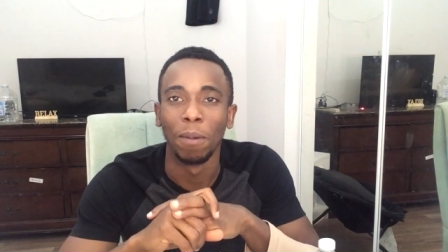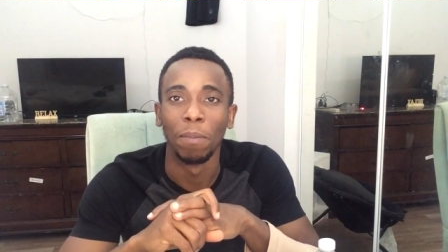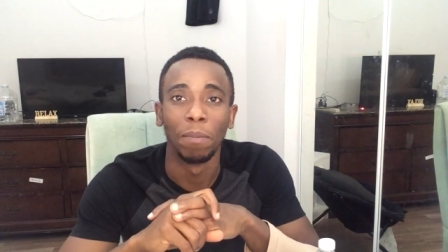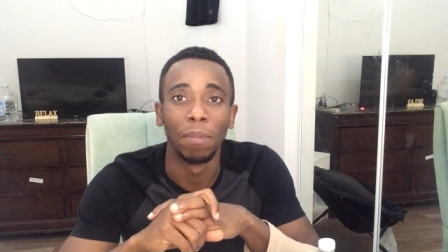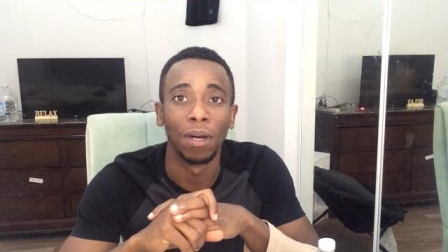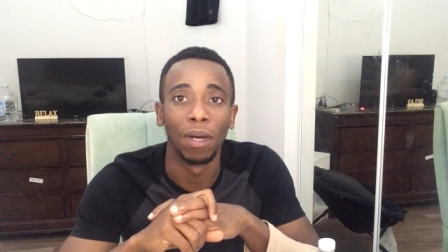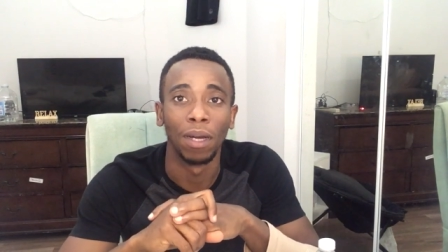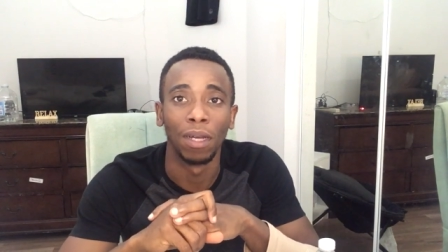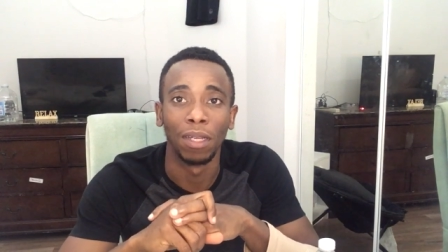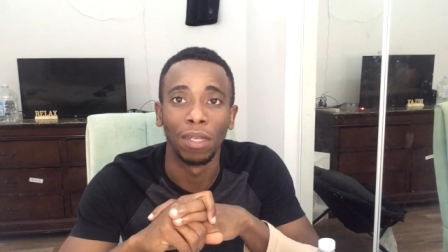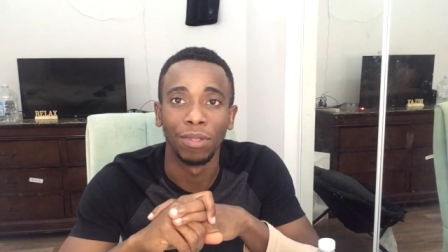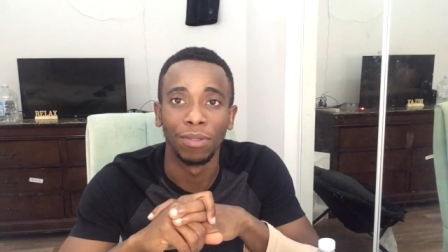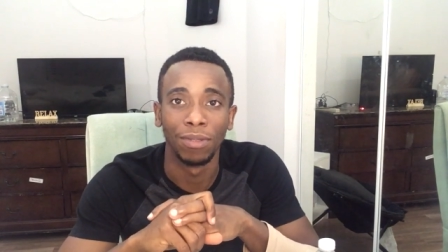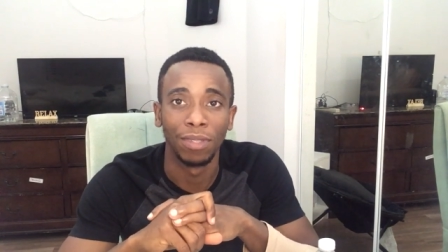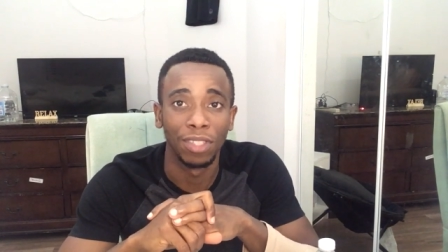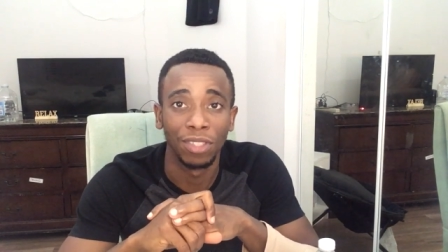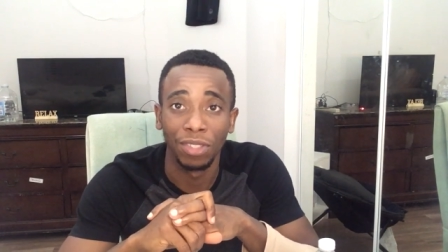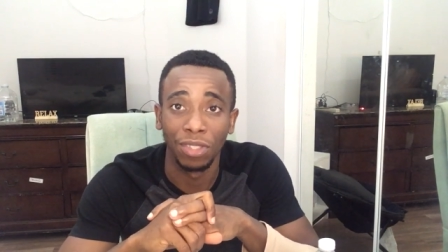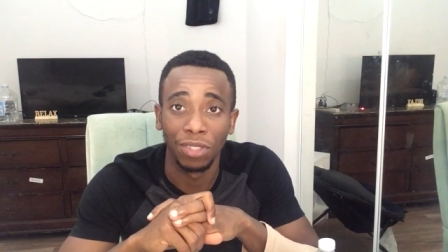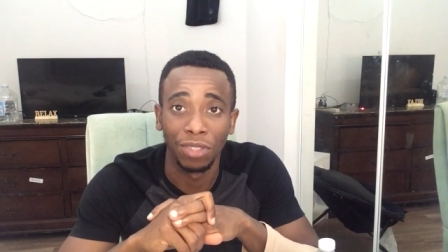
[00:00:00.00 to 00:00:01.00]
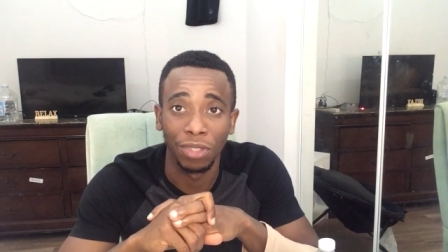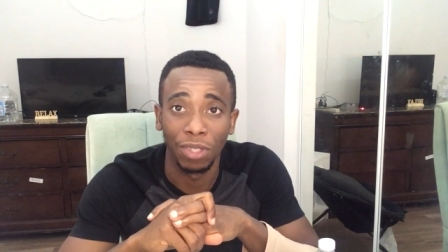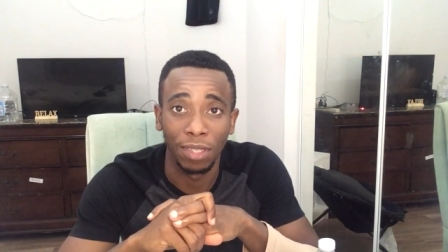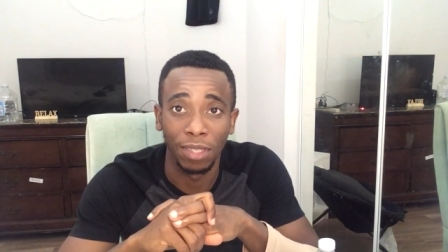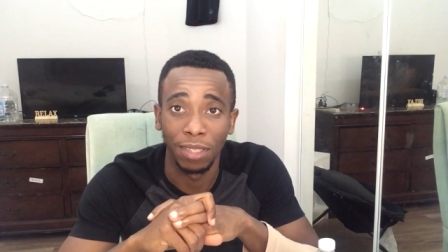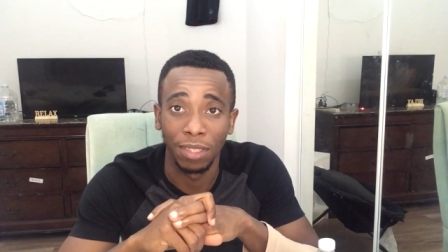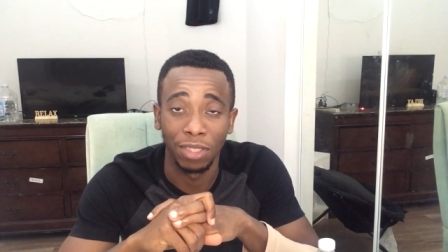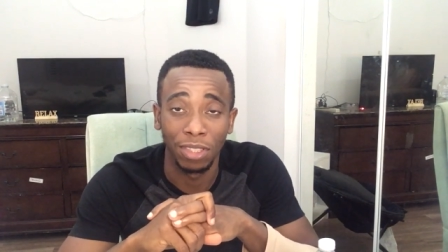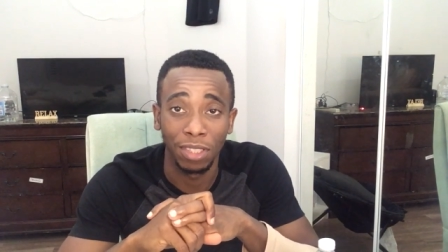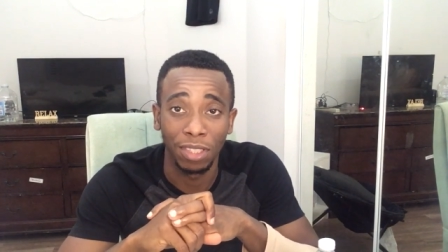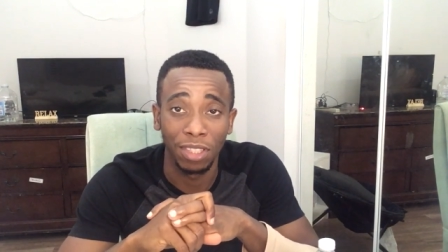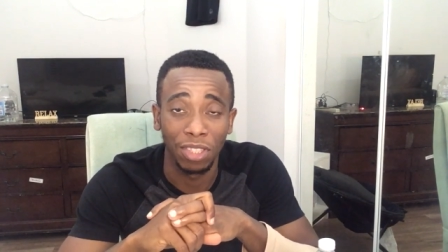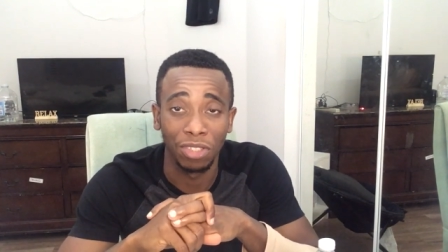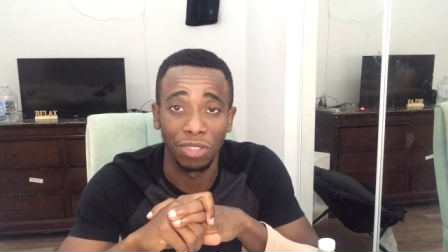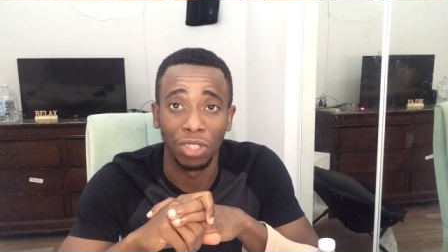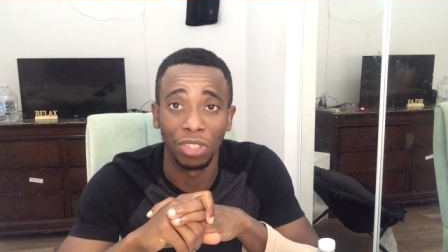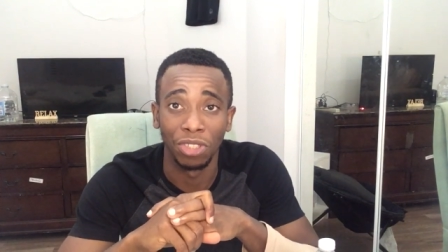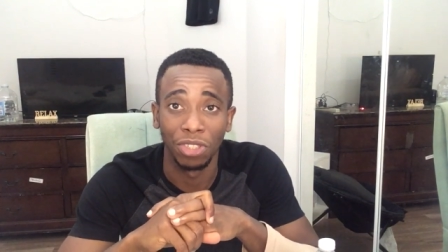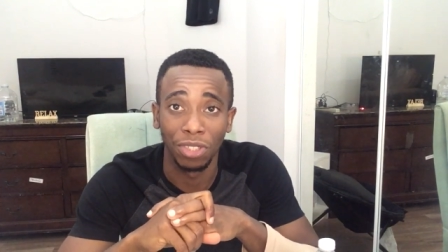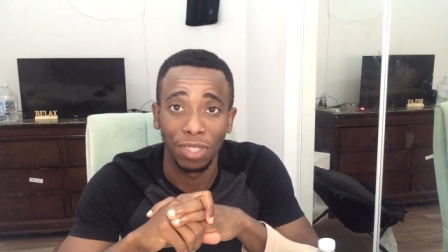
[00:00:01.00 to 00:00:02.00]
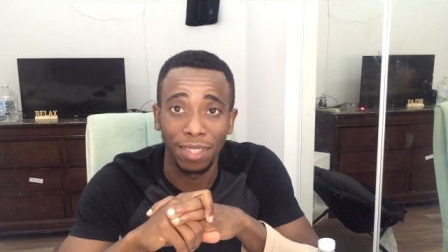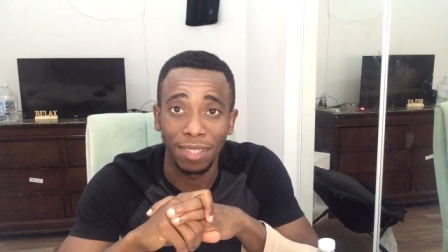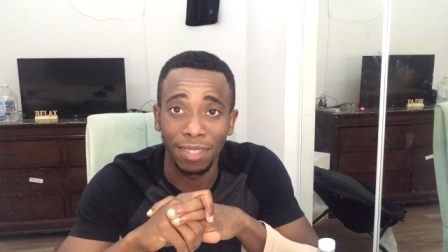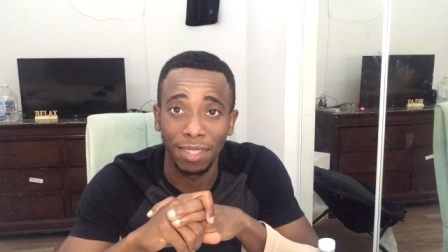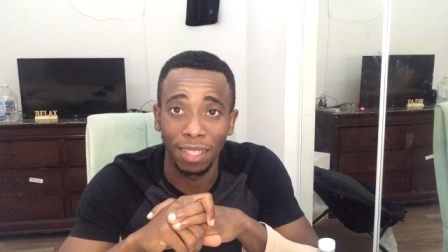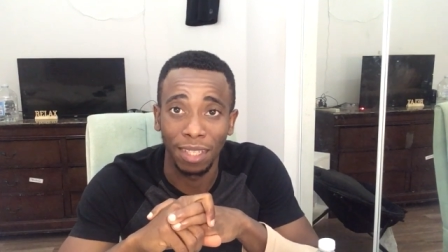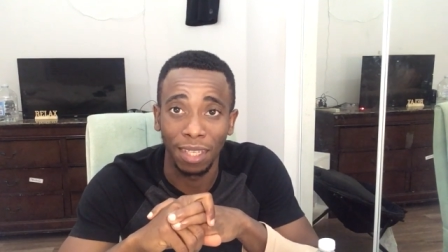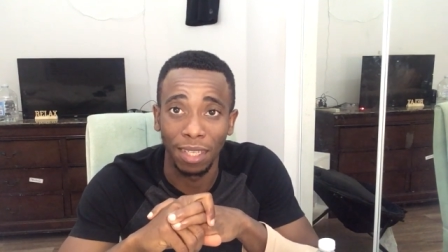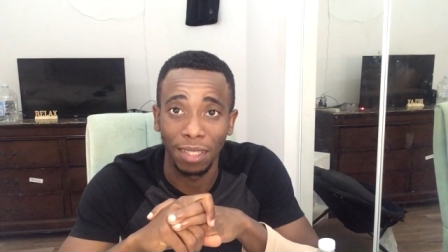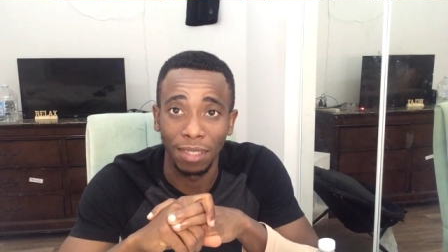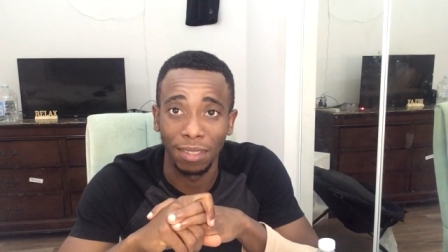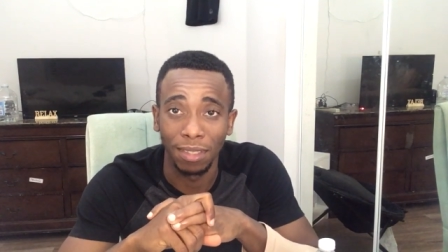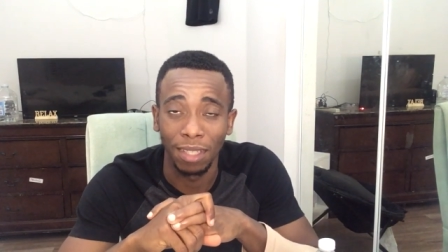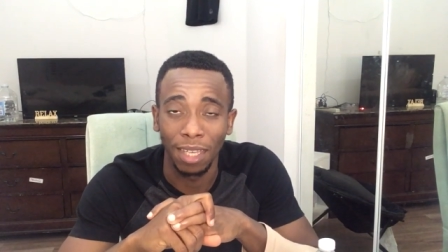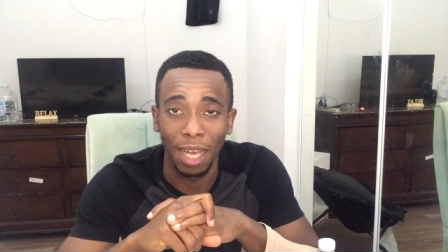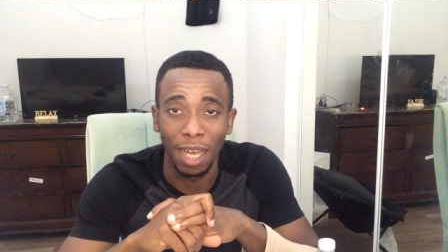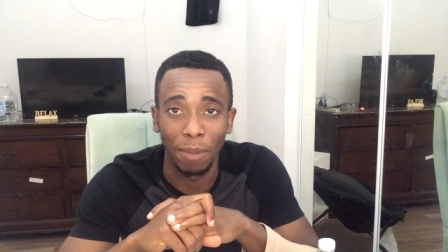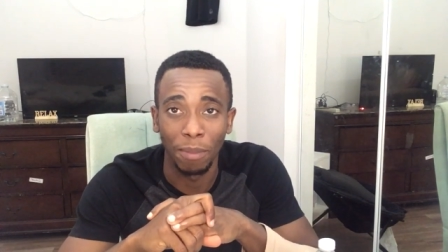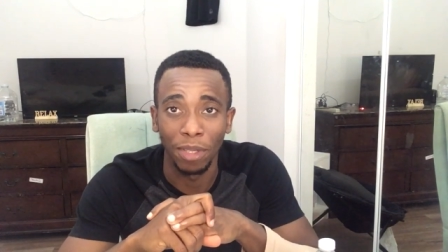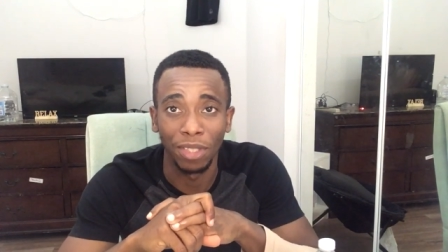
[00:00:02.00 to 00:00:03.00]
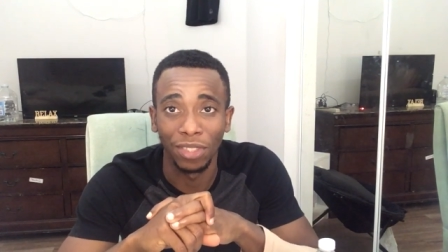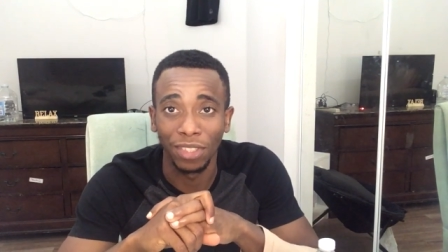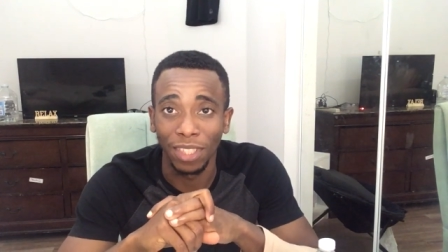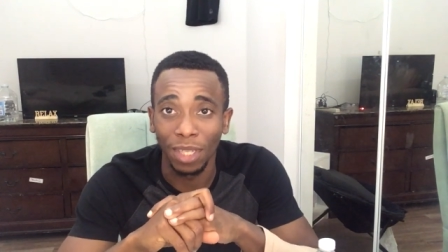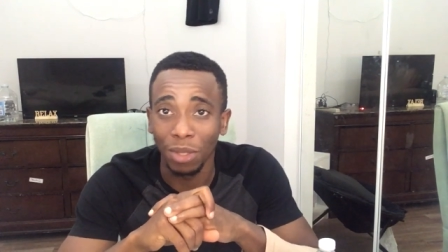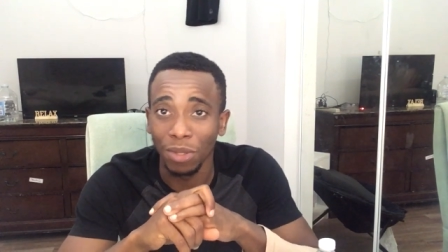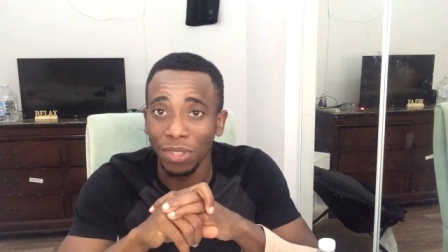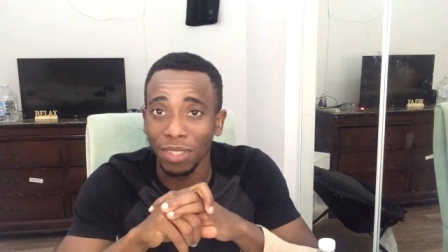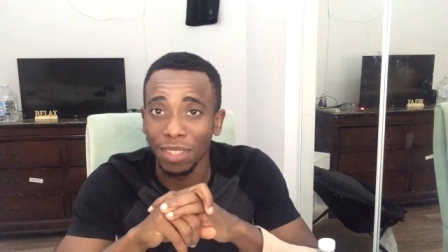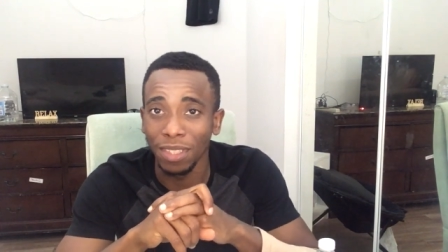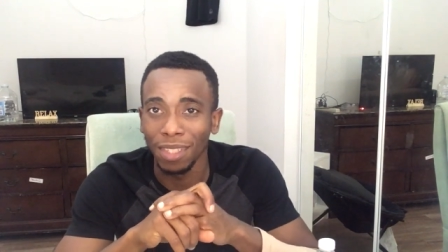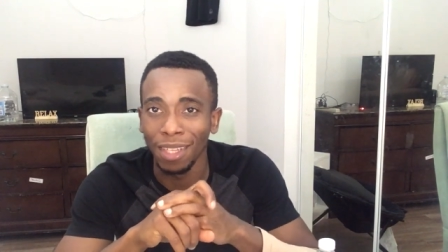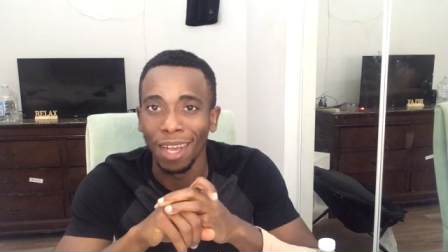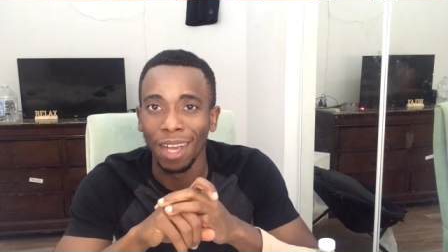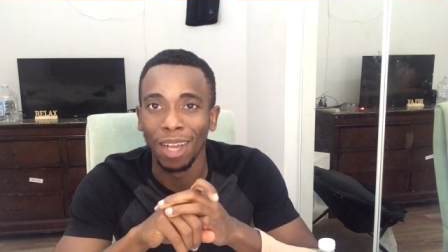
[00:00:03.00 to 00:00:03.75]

But this is not this is not just the case. I mean, Chelsea.